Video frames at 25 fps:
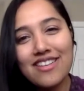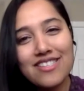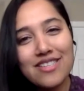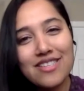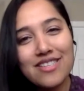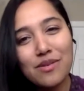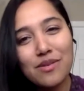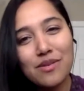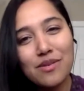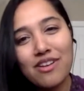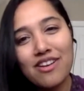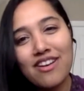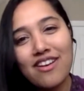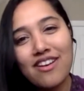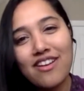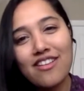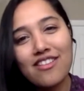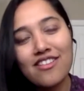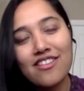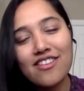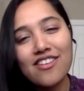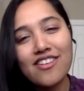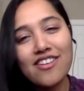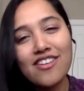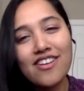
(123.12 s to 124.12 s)
with one
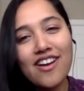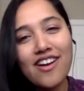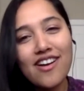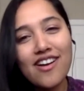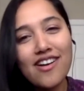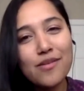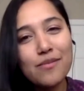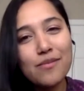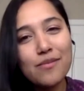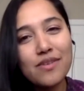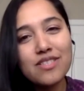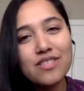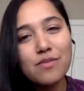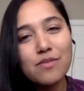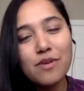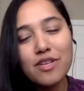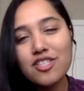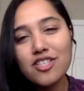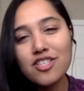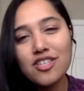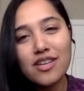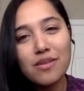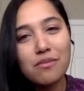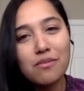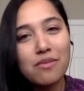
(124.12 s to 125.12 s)
another,
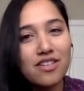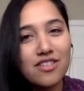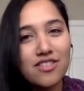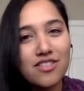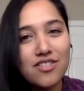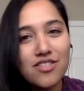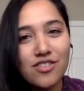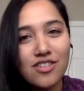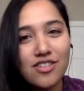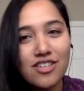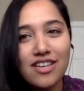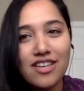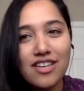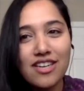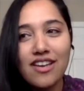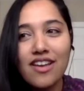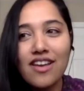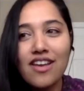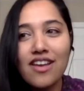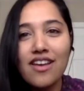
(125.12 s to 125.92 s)
especially in ministry,